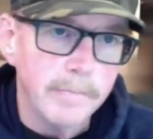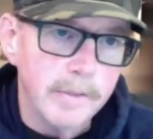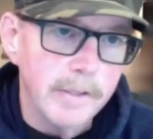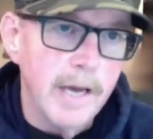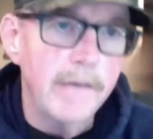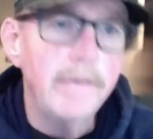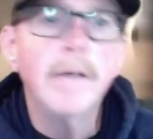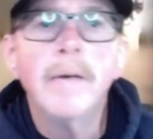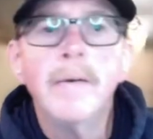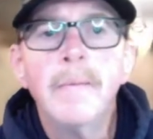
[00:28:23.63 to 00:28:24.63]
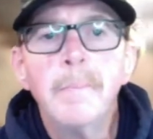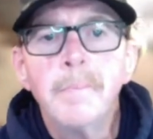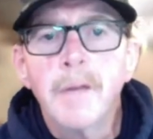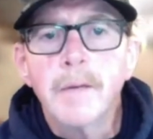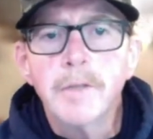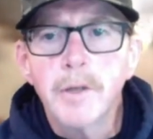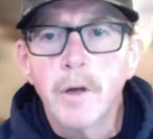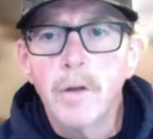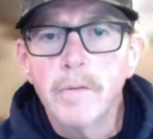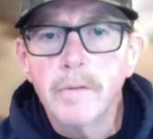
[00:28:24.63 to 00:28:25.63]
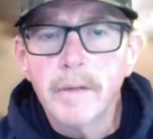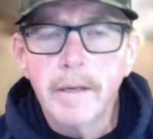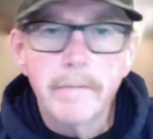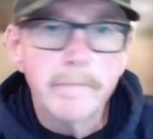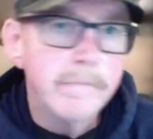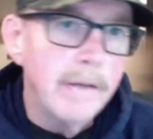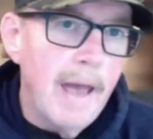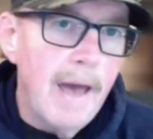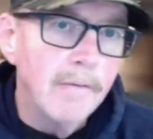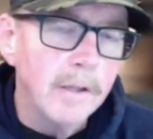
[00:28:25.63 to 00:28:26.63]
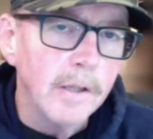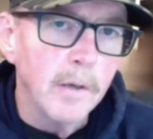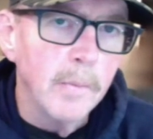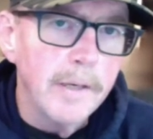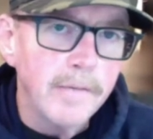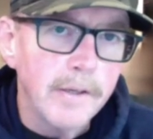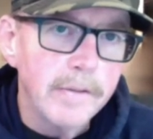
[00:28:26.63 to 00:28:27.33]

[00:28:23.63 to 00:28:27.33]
But again, still have a little bit of a